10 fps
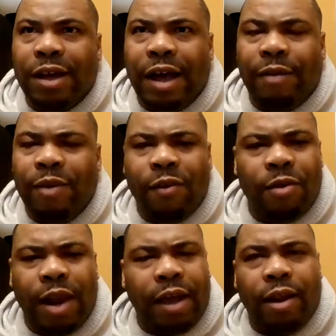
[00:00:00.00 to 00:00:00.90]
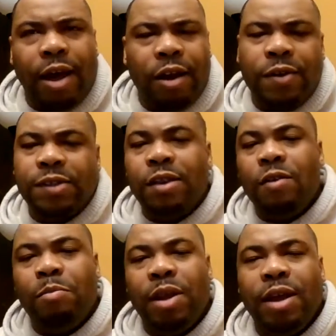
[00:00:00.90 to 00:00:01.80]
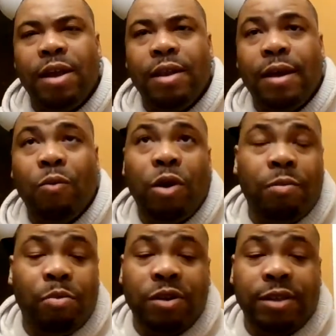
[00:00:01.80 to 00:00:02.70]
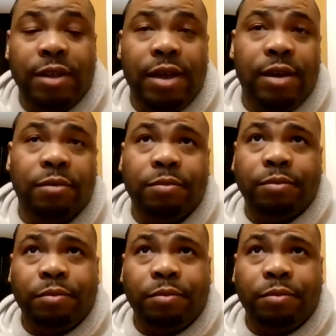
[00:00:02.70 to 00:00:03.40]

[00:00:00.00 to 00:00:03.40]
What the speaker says: I've never like a lot of us never played. Well, personally,